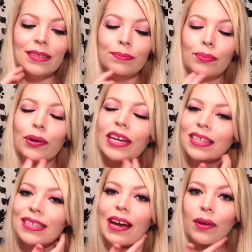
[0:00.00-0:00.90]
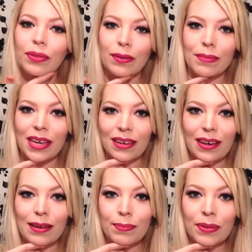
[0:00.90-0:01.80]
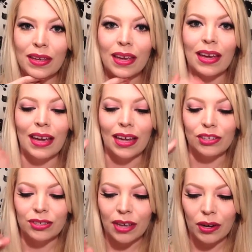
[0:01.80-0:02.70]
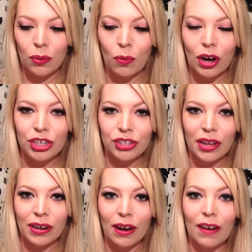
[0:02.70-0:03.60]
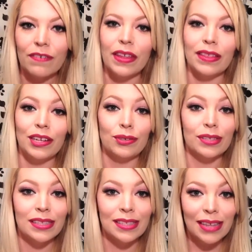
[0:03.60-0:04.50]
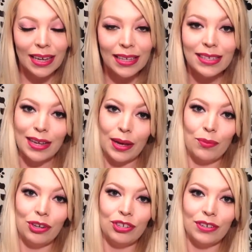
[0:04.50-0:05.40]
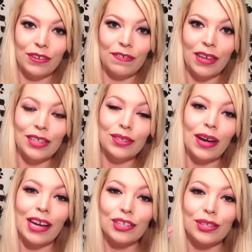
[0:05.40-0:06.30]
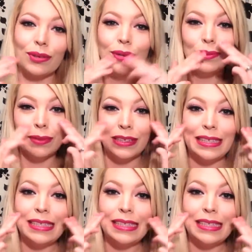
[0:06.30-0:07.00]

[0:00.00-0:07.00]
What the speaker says: break down the makeup and just kind of wash that off, and then your second time washing your face, you're actually going to really